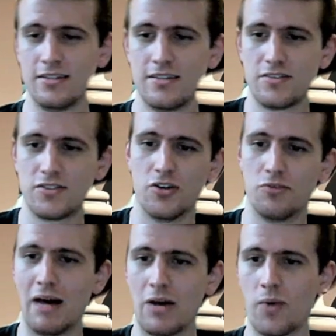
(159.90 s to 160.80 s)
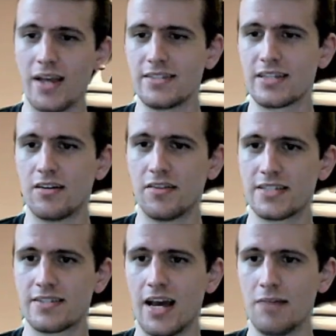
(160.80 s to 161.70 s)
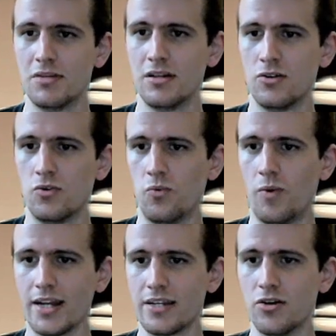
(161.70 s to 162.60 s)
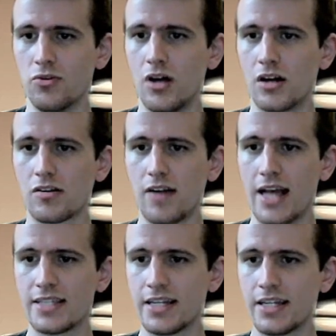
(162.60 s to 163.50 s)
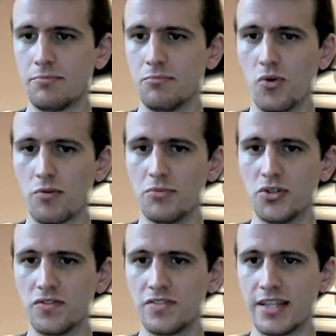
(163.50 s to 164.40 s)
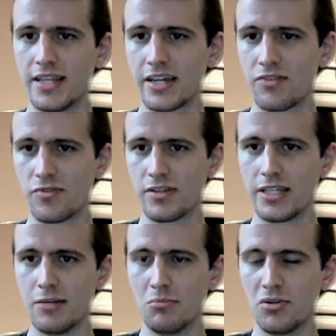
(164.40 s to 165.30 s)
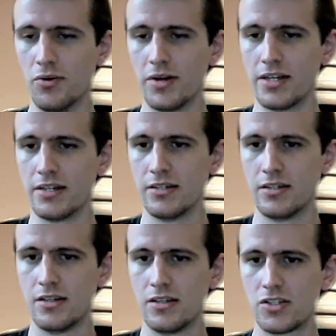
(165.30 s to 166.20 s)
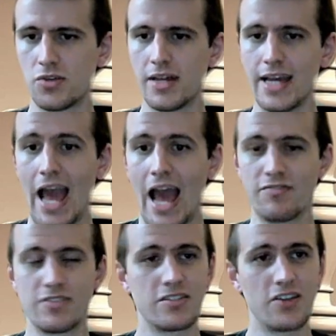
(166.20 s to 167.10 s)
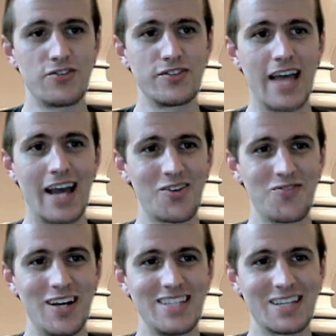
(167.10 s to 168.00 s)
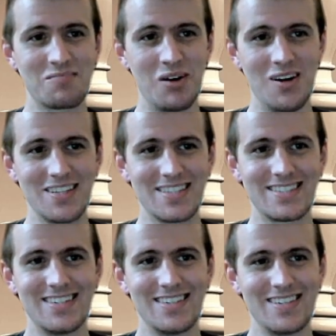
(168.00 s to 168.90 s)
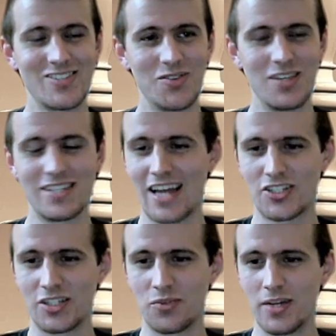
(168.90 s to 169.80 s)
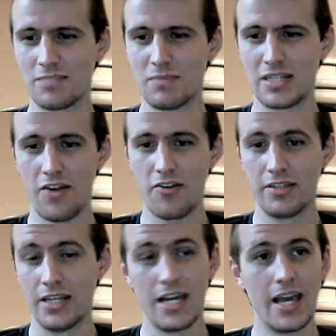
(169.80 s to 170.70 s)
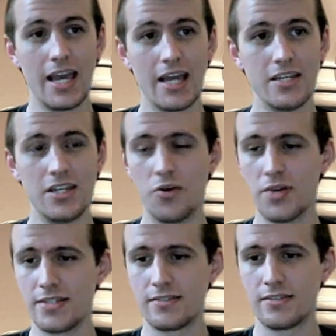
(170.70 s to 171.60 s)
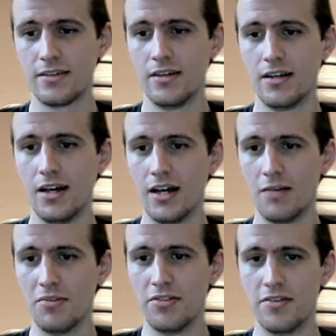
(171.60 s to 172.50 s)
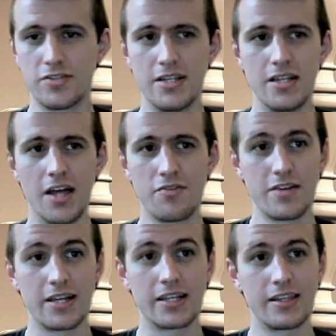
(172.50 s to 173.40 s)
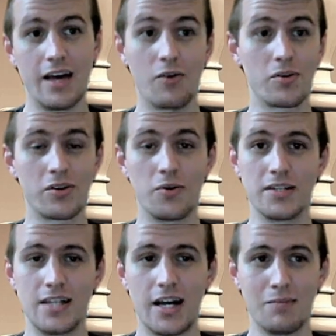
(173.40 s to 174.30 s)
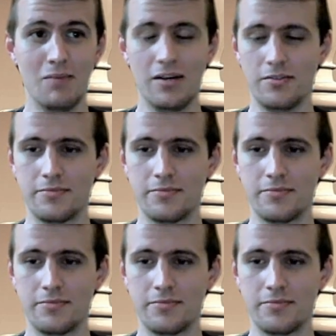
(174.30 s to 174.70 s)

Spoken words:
So by wasting all this time, white no longer has any more moves that they can really employ. So they have to start sacrificing pawns. So this actually wins material, and notice there's another thing that we're going to talk about.